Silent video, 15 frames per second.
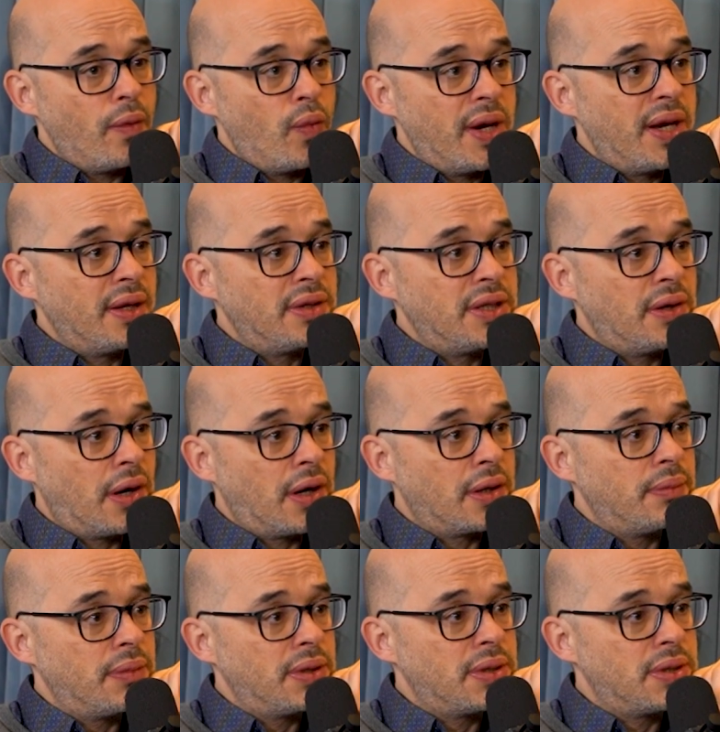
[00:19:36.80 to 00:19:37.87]
winning the
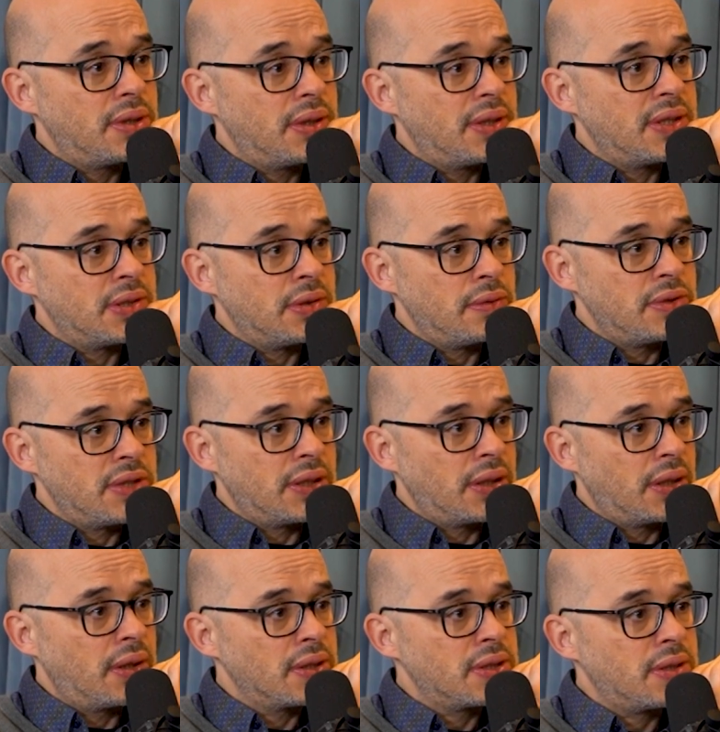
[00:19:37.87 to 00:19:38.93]
argument is
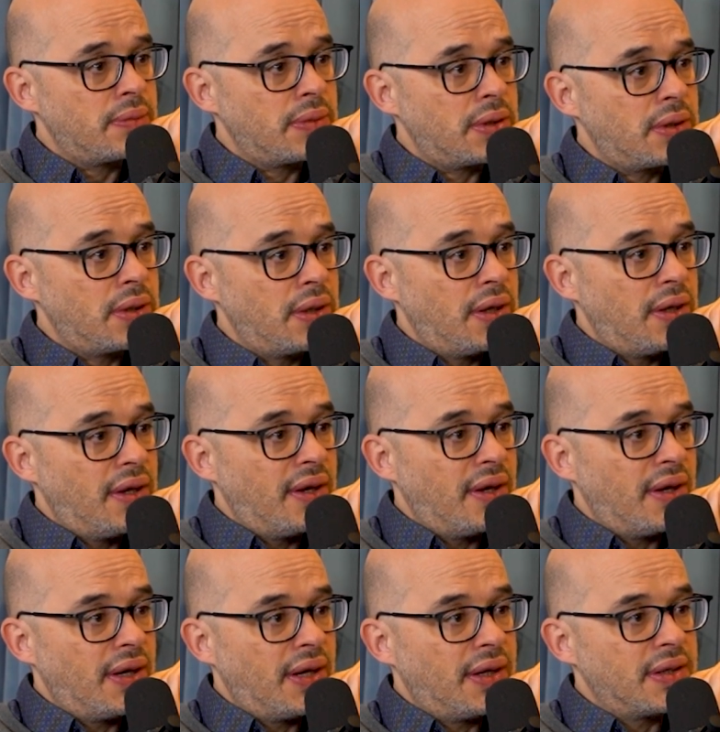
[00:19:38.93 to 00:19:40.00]
losing the customer.
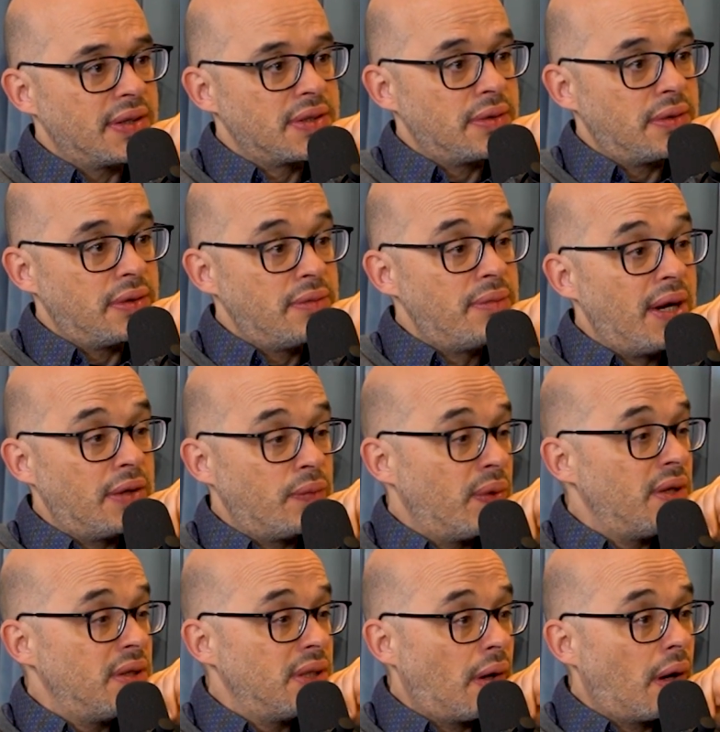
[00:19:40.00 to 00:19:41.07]
So you might
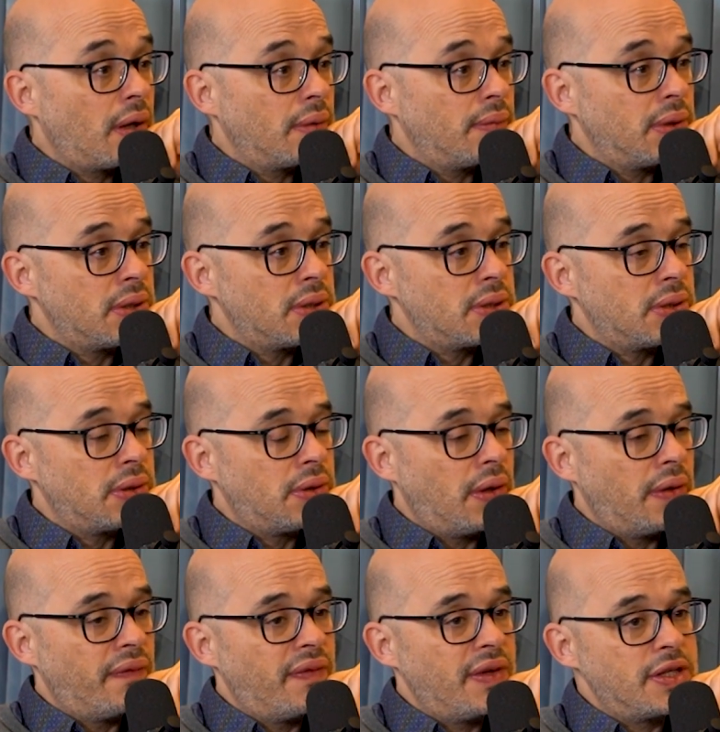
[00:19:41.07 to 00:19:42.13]
win the argument
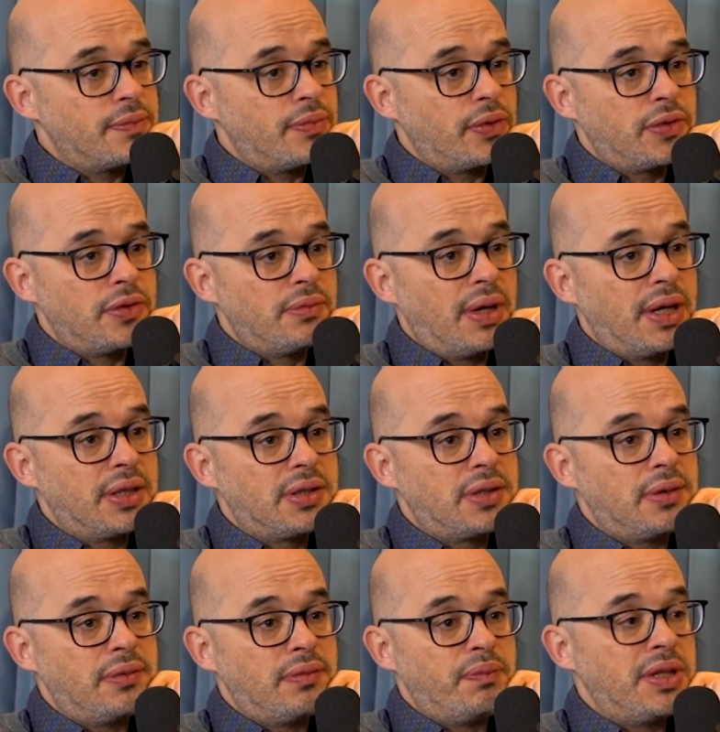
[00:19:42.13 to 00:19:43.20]
on Facebook. You
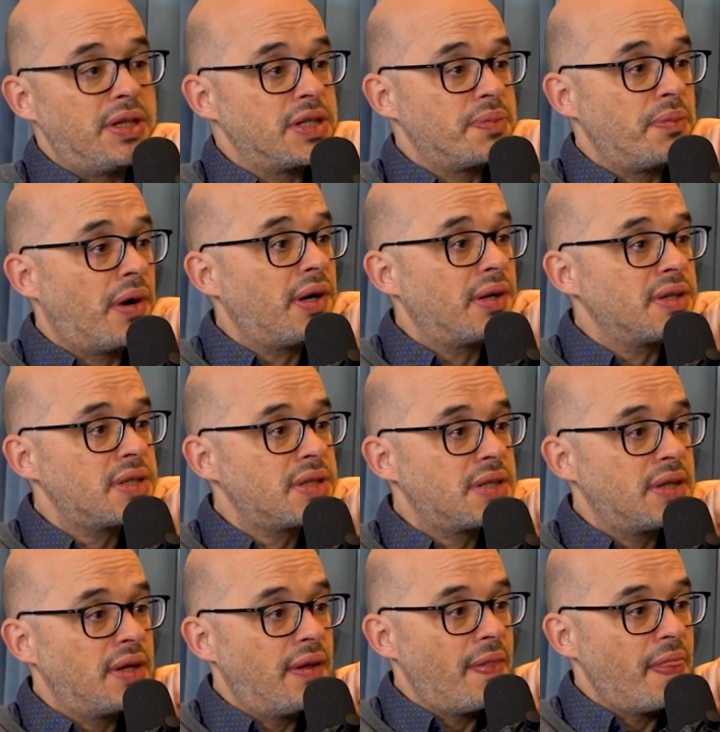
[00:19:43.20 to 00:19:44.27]
might be the
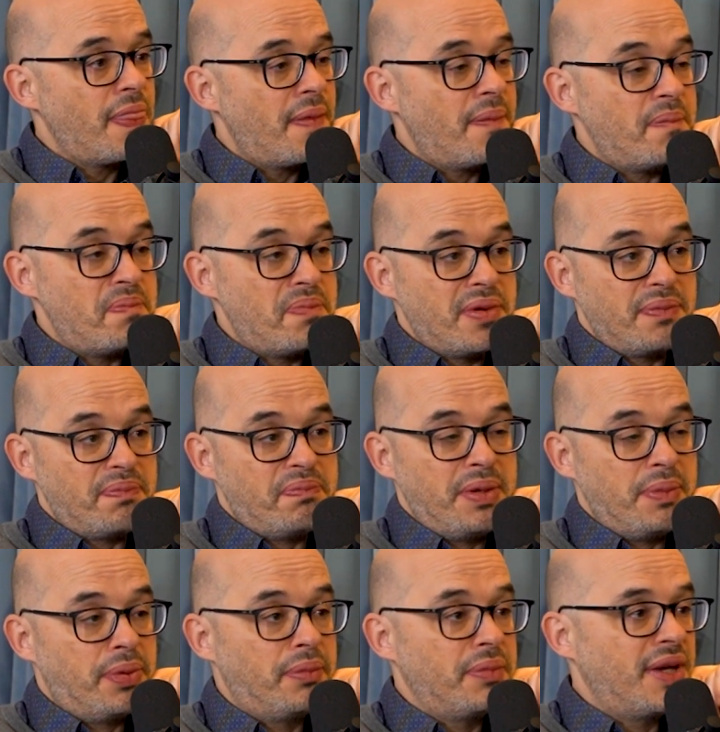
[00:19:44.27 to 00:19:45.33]
smartest, but
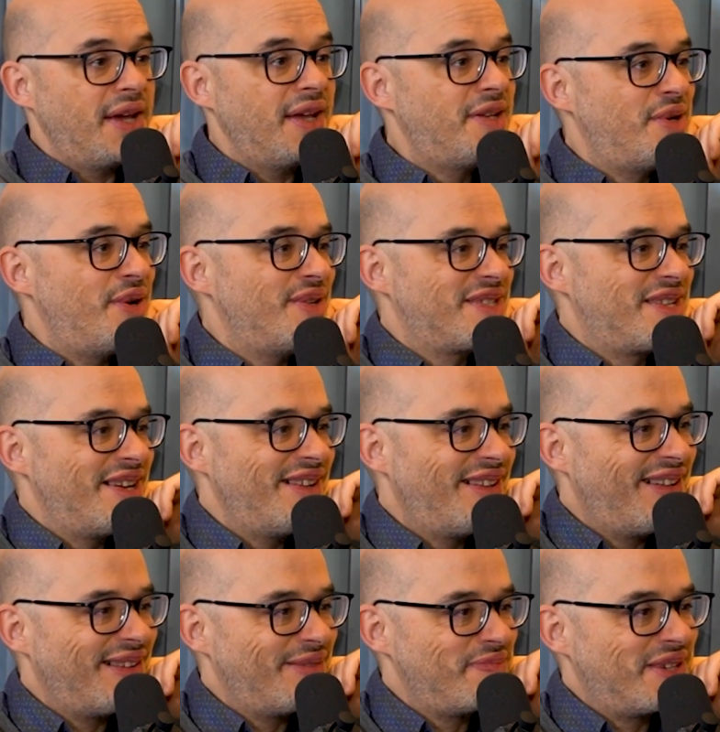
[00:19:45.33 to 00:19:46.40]
people may hate you
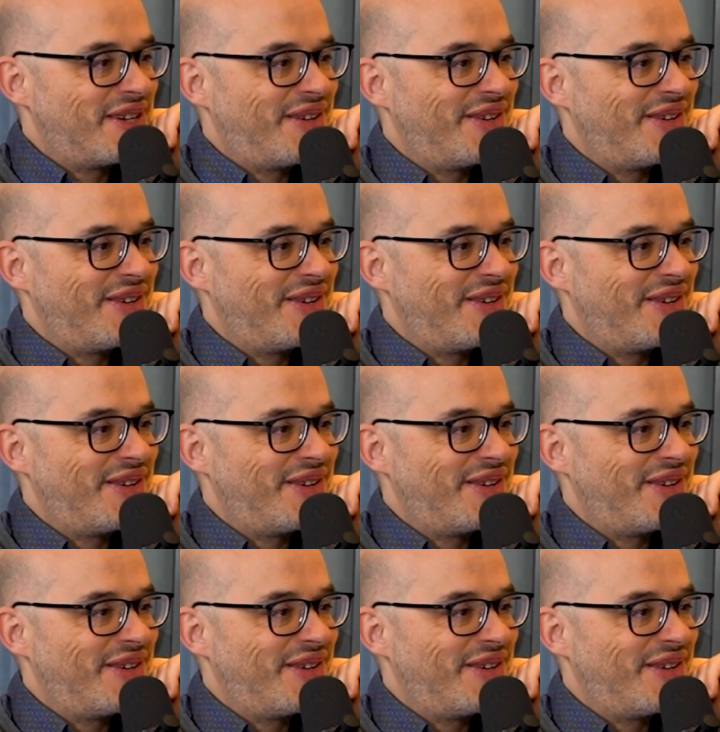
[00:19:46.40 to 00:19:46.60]
still